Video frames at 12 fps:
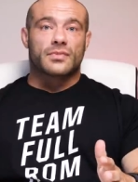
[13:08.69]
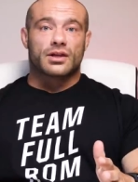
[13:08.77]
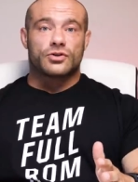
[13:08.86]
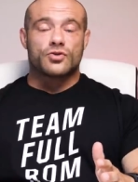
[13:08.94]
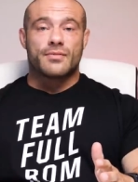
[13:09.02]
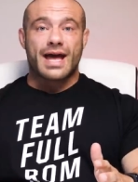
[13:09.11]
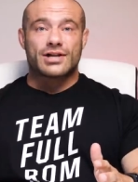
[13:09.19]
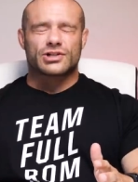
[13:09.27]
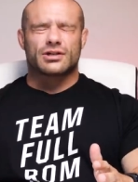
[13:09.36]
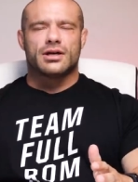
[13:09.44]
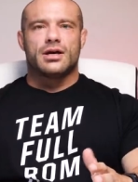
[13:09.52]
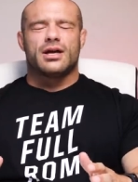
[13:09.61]
Can you
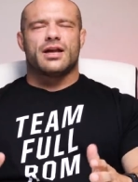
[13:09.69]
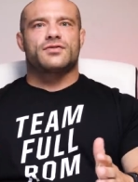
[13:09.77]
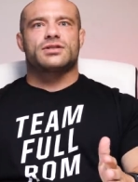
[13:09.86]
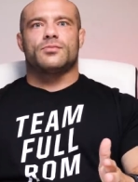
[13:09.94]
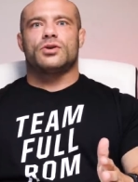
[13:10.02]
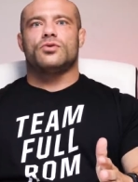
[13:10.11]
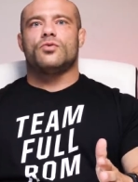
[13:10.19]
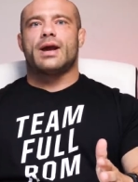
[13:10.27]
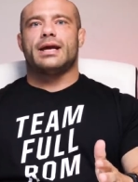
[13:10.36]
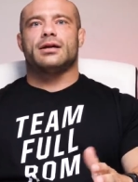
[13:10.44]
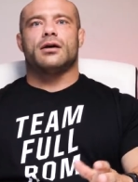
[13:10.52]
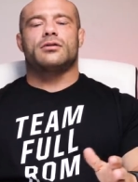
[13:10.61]
imagine if someone who
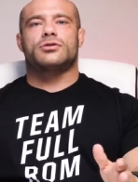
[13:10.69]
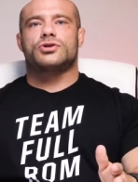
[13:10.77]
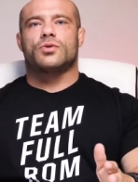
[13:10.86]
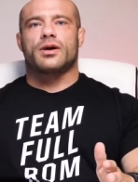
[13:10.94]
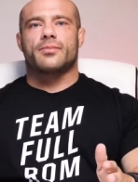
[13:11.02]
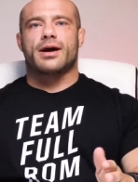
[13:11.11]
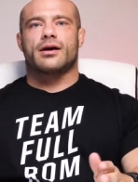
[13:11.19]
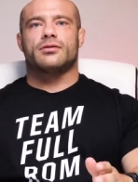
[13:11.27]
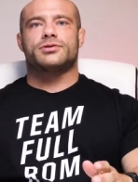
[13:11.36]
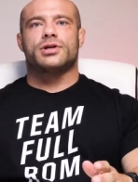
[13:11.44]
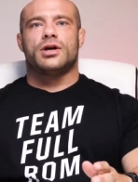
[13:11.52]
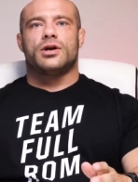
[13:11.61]
weighed 120
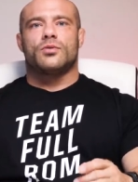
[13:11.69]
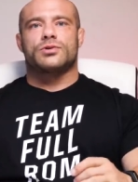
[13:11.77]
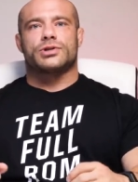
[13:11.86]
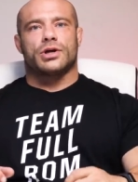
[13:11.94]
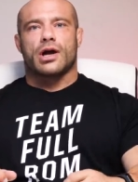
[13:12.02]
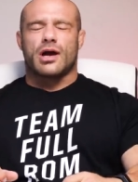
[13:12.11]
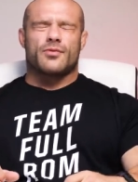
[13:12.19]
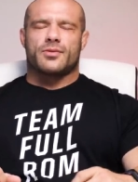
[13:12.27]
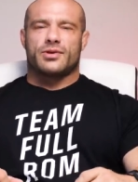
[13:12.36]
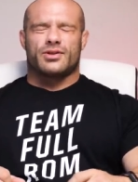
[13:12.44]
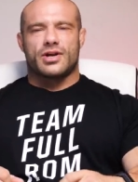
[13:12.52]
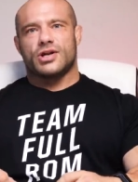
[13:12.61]
pounds was like, I'm going to
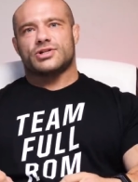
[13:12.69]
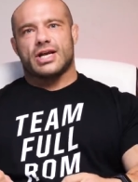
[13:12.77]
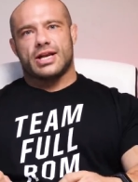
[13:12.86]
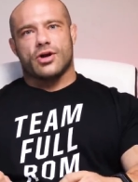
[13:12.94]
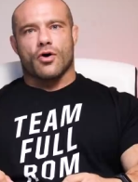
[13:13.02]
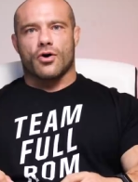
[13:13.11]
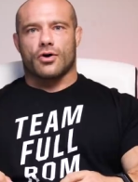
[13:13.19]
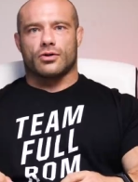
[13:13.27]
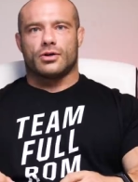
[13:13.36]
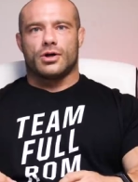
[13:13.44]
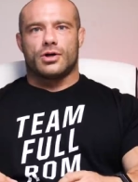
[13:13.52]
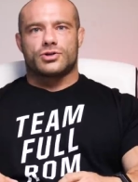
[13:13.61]
be the next Eddie Hall,